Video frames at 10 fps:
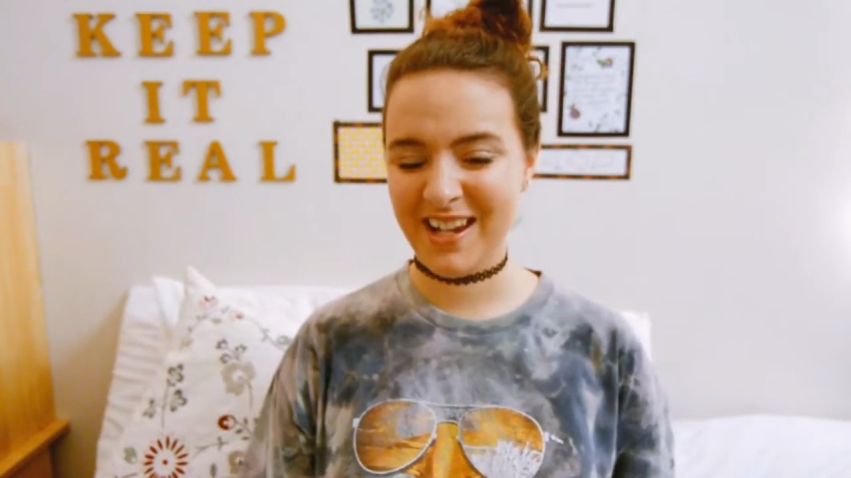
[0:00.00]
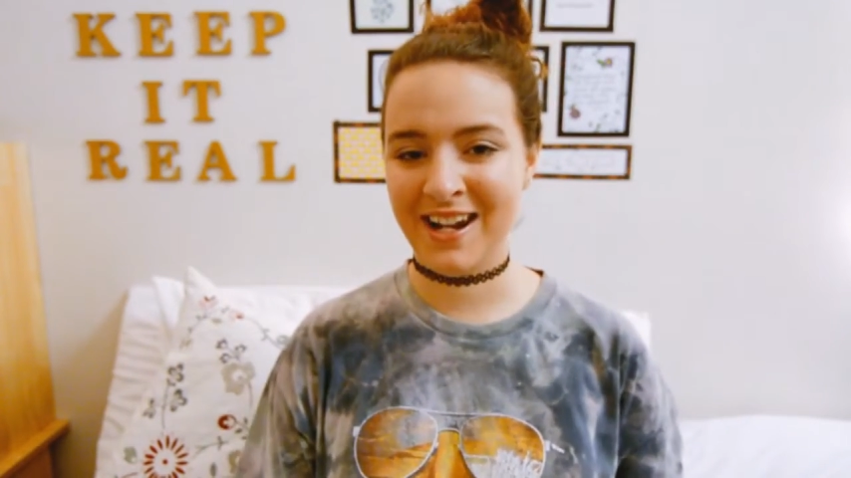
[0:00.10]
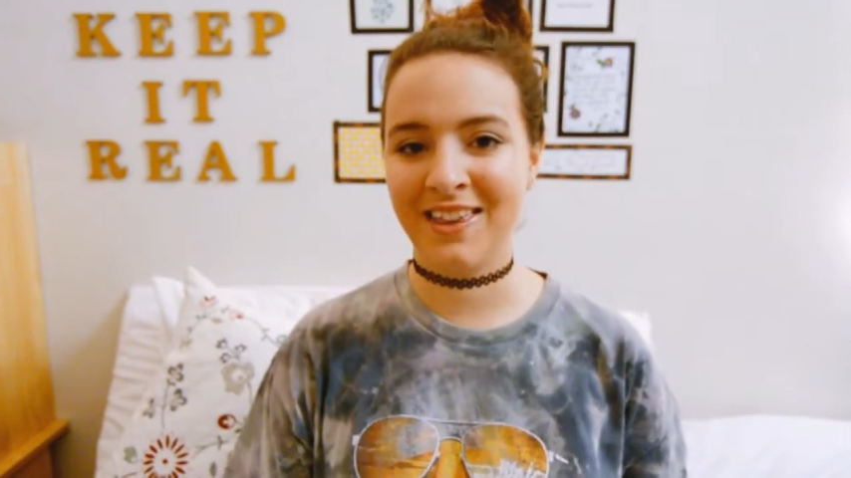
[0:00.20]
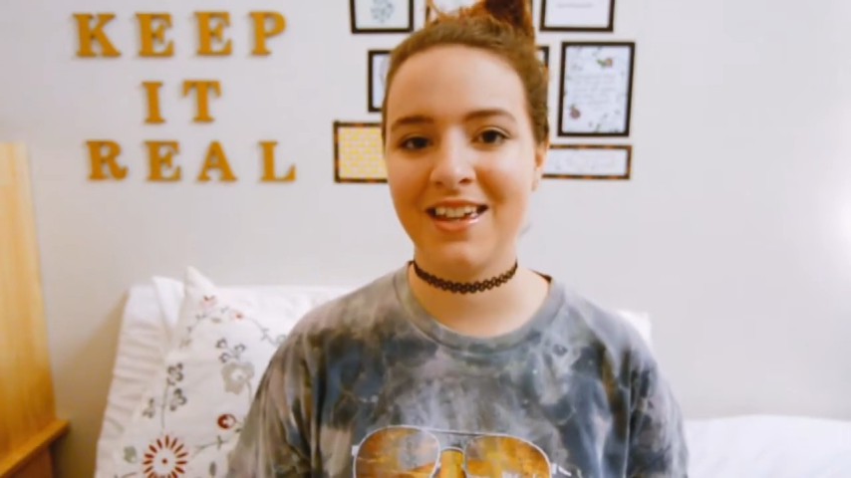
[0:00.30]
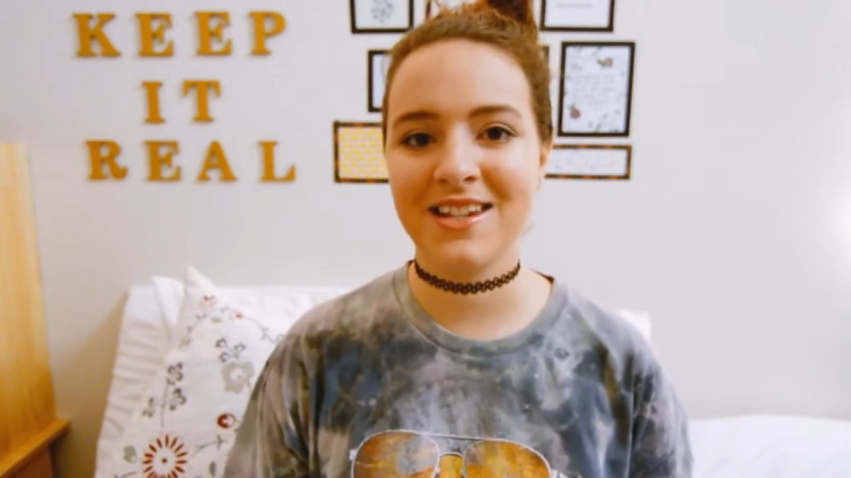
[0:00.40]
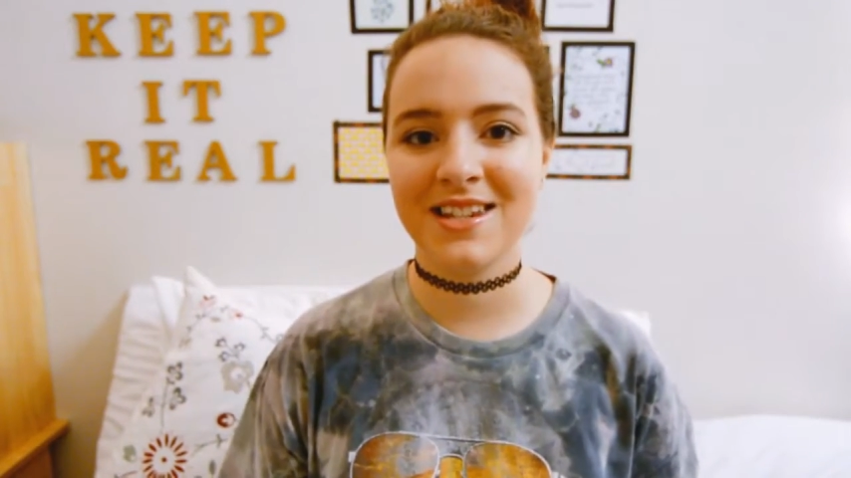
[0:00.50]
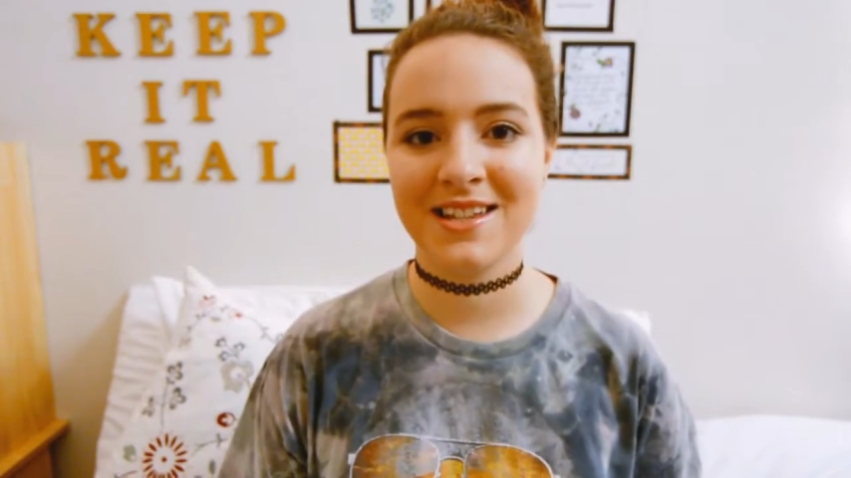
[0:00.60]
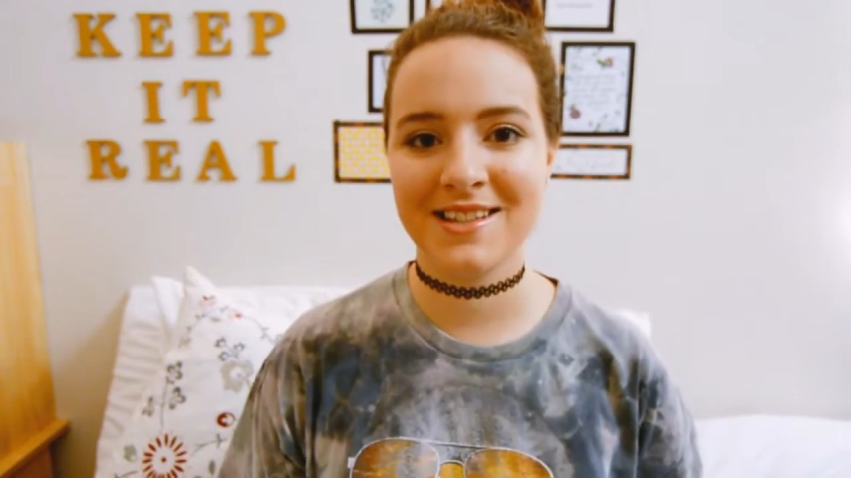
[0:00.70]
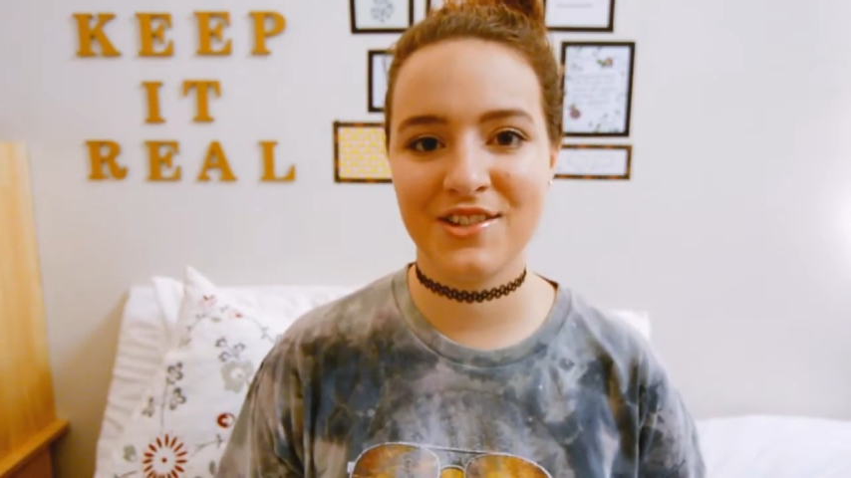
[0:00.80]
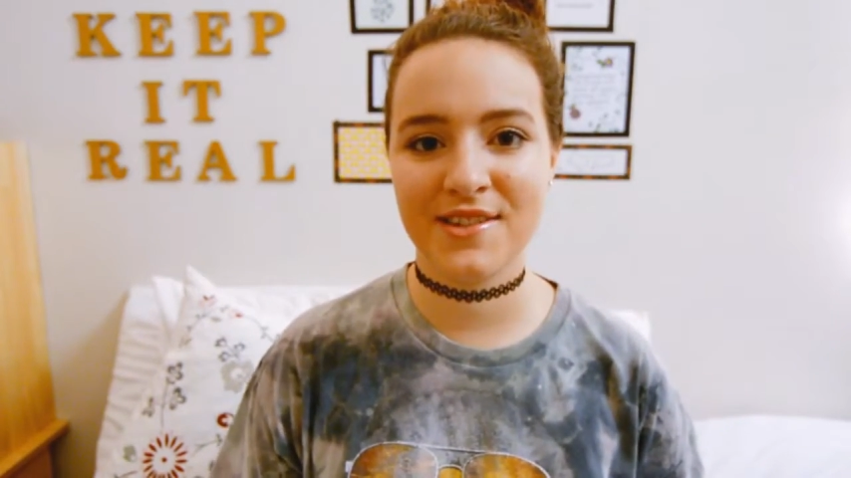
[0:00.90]
and I like
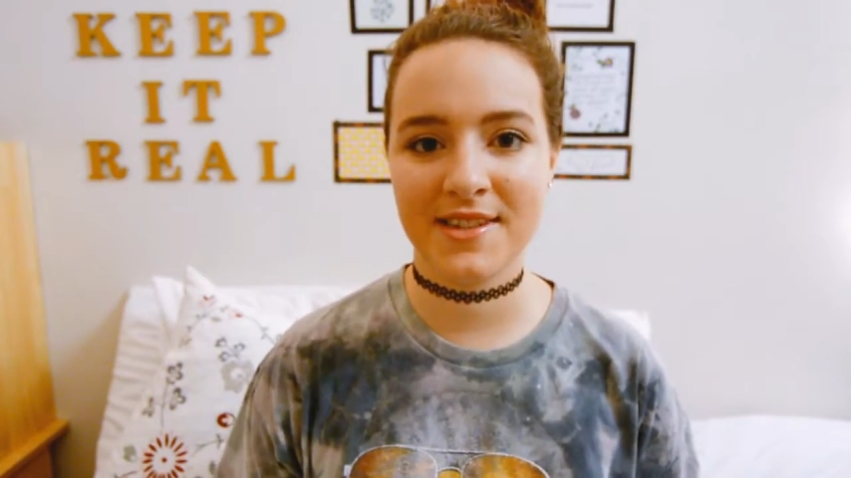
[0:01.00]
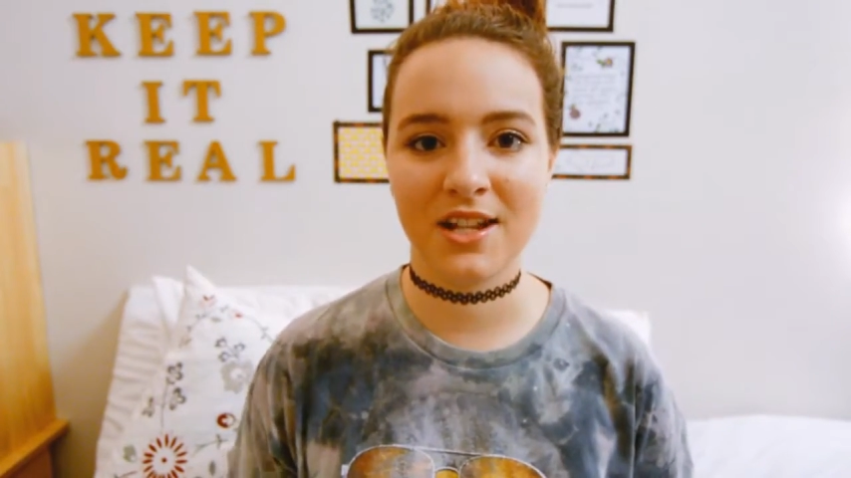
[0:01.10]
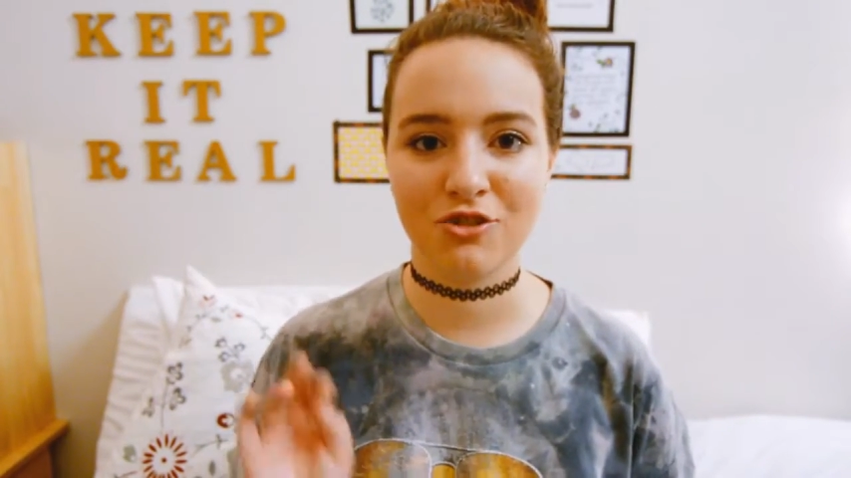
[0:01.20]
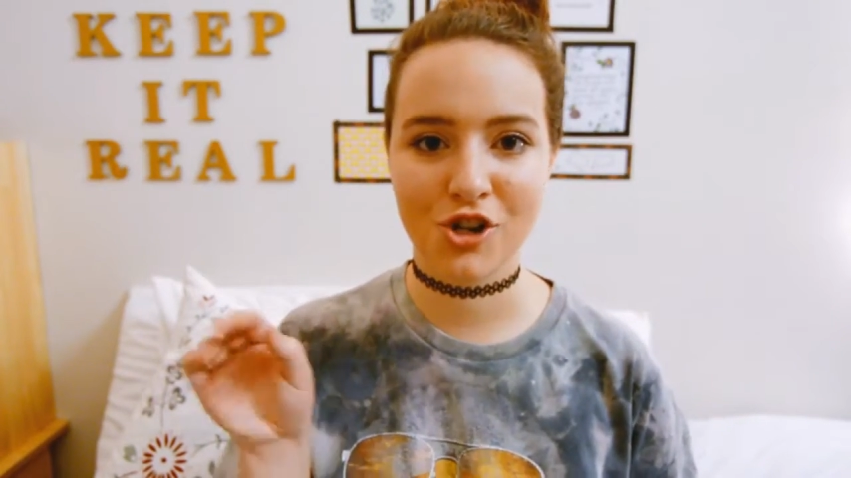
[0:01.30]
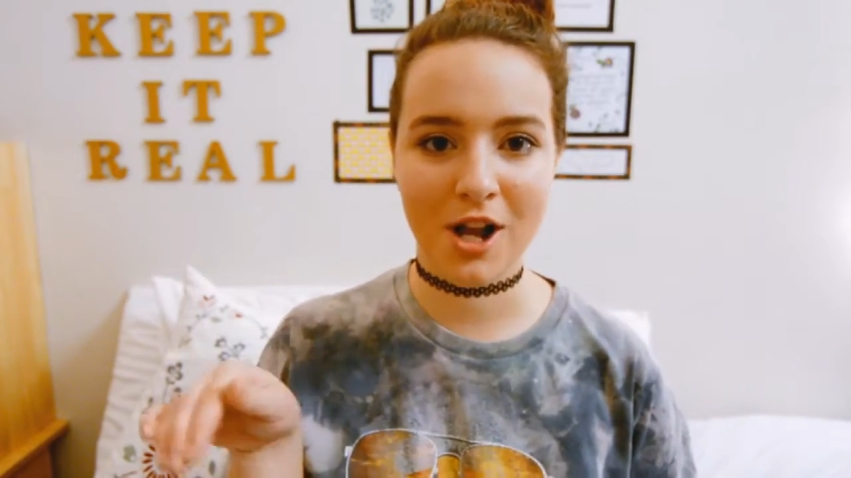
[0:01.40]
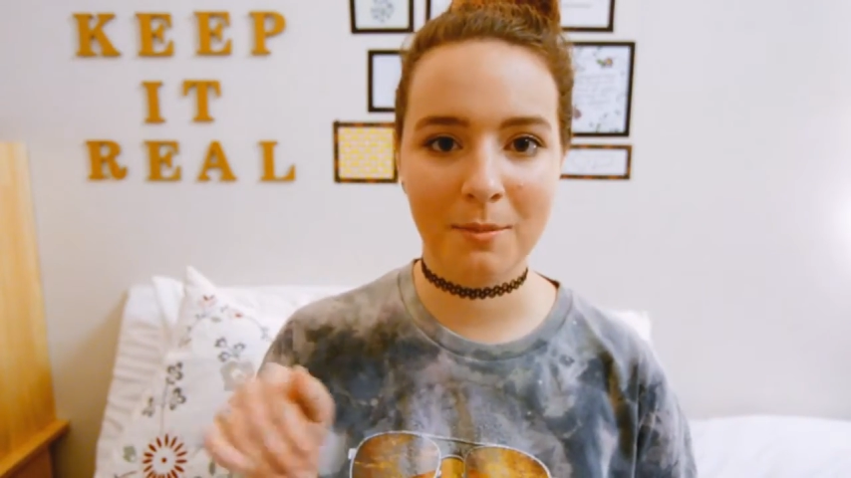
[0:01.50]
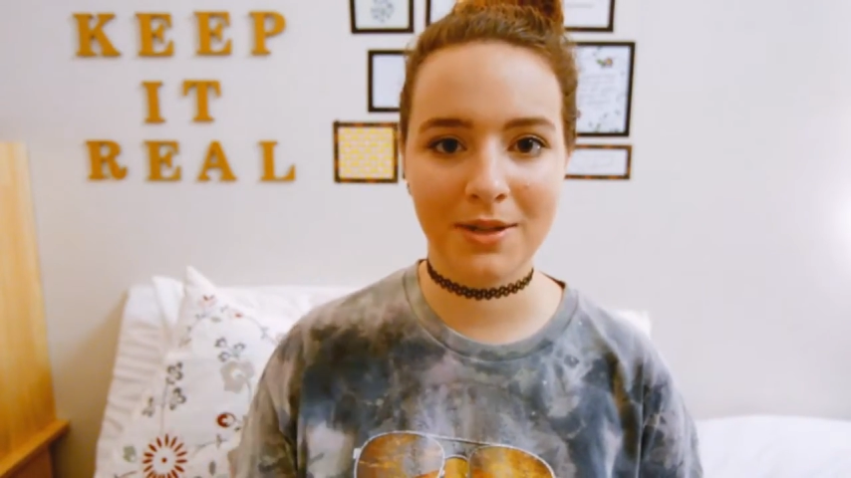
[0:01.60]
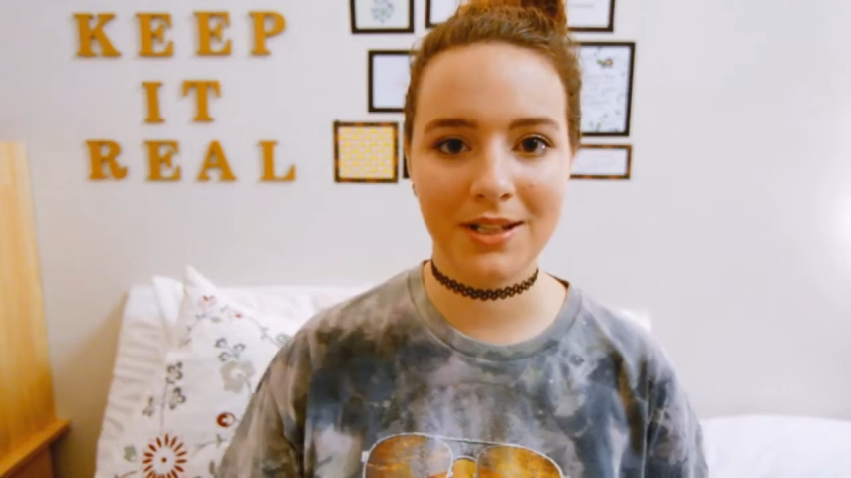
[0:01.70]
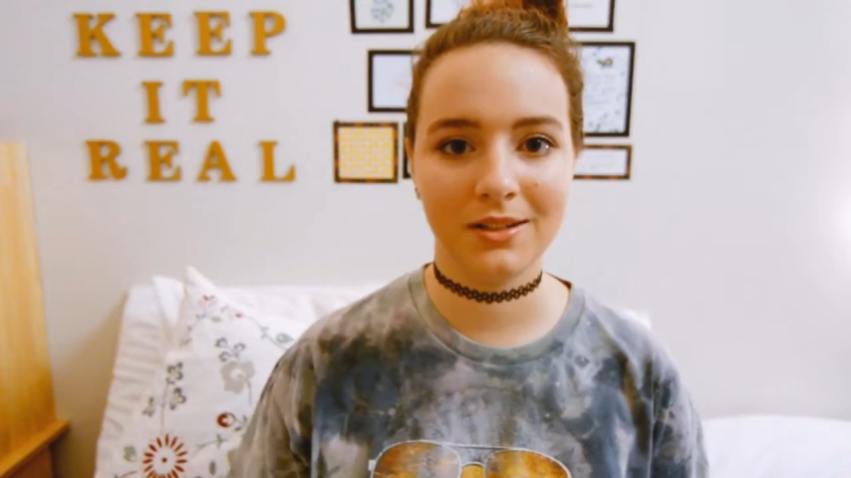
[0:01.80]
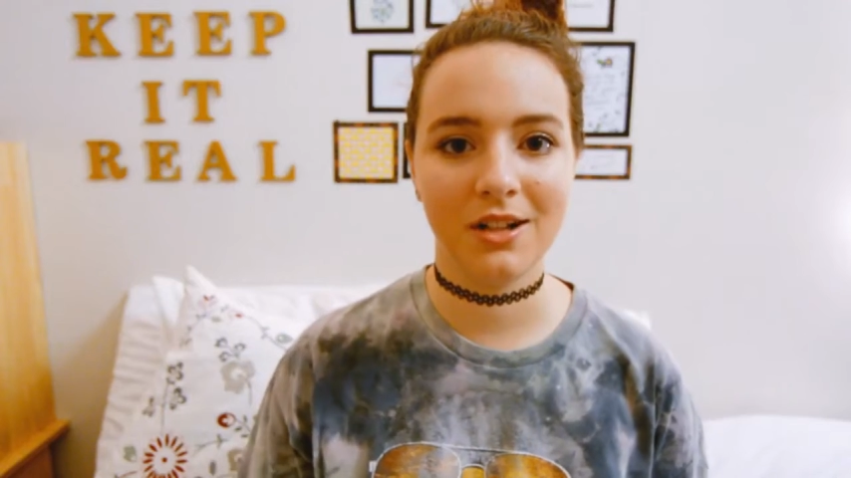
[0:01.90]
to just like drop it in